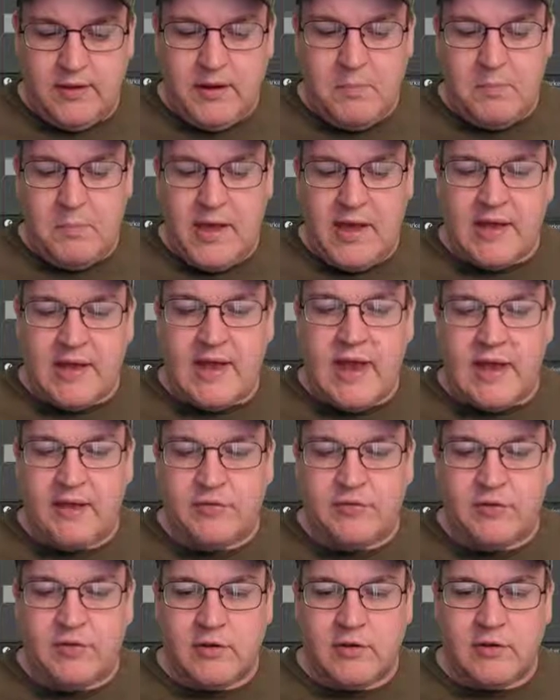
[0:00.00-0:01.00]
numpad
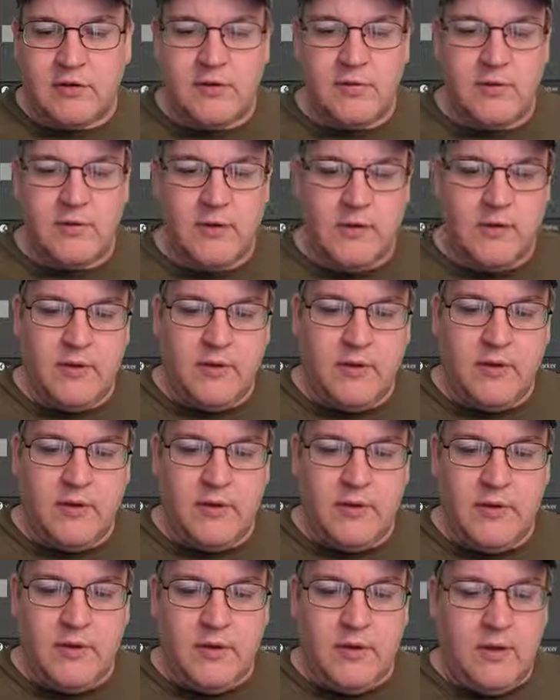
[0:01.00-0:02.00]
asterisk.
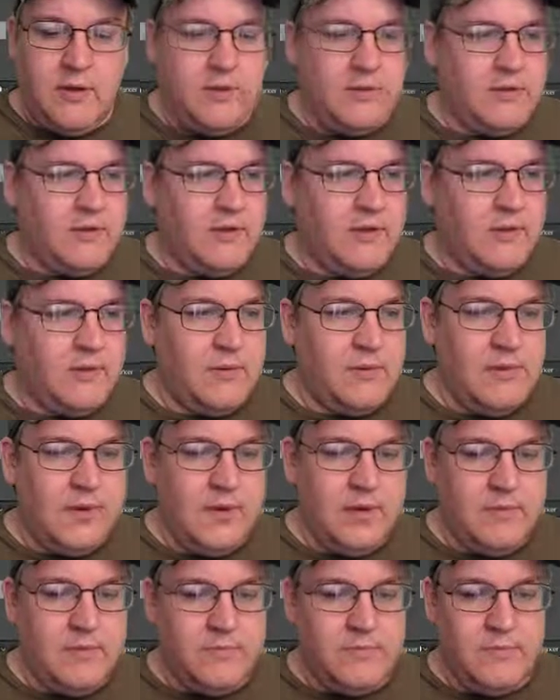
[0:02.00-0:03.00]

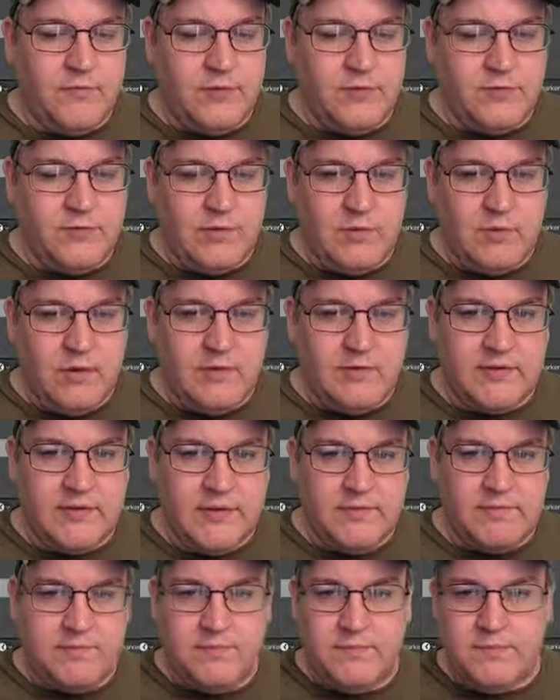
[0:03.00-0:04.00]
So for some
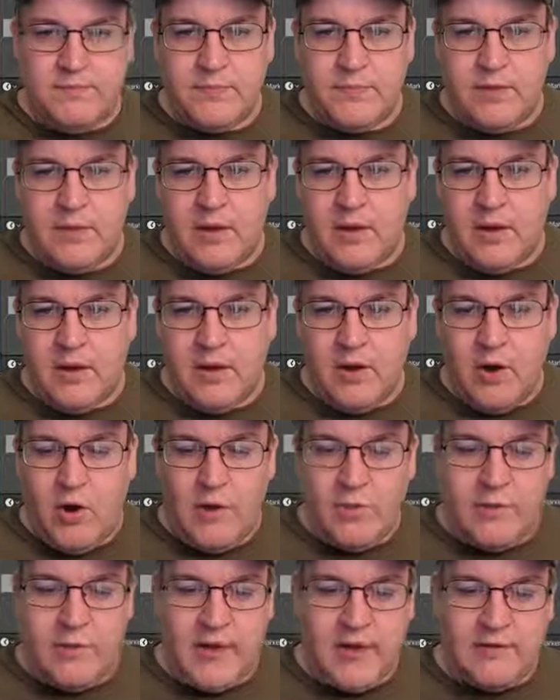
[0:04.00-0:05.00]
reason,
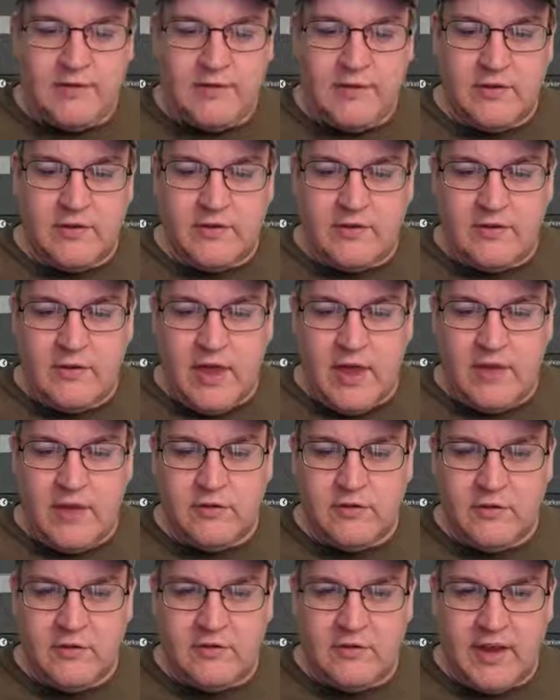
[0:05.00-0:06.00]
OBS is
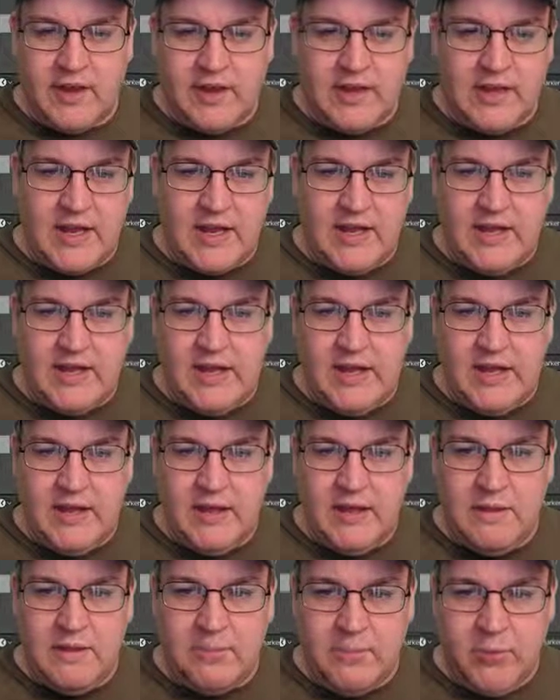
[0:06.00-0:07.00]
just taking any
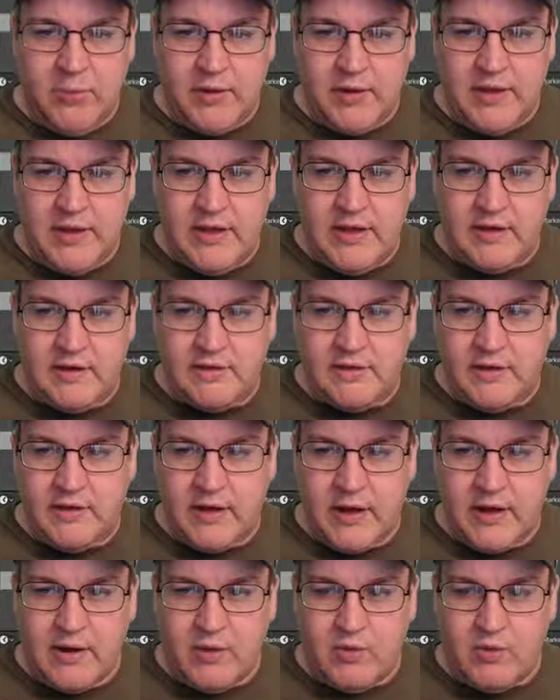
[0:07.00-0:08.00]
keyboard keys, and
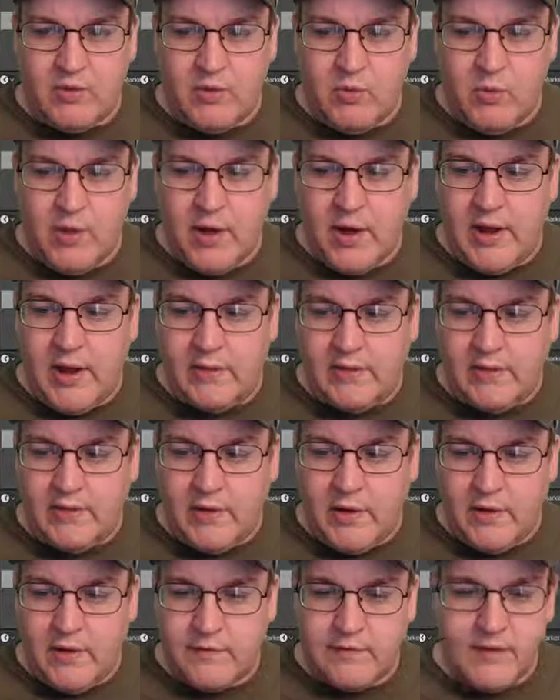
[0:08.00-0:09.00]
I don't know why. So
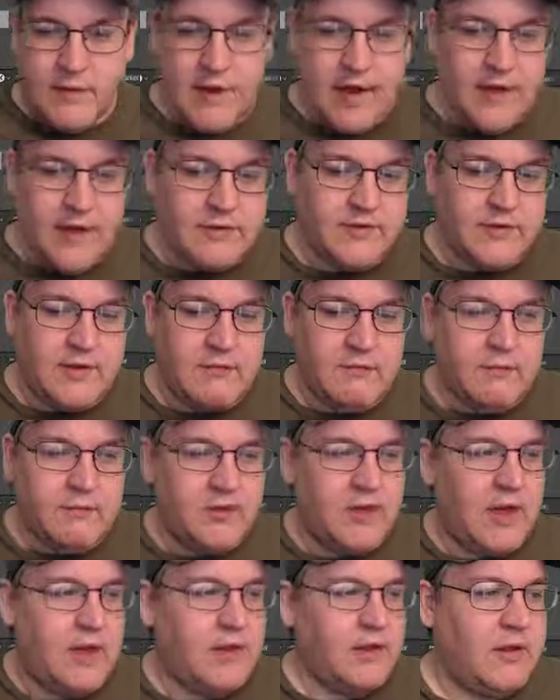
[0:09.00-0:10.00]
I'll have to ask that for
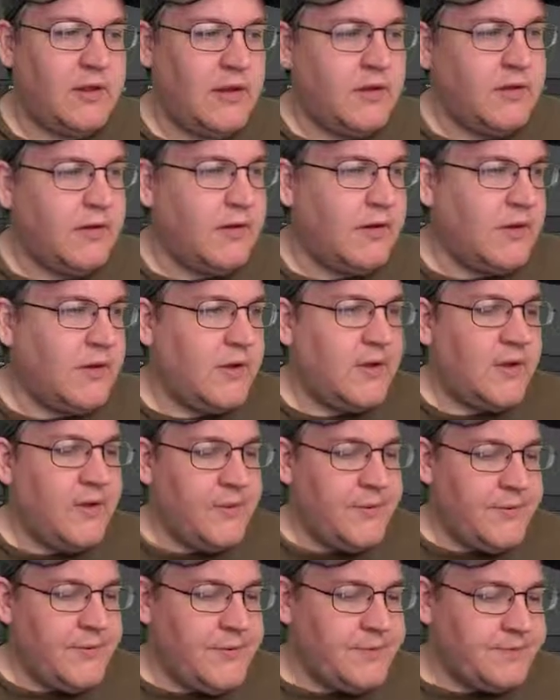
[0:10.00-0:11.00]
that later.
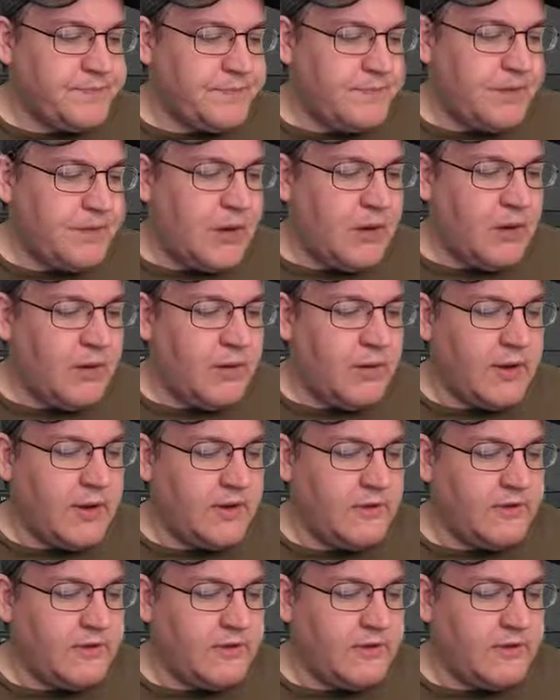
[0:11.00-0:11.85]
Okay,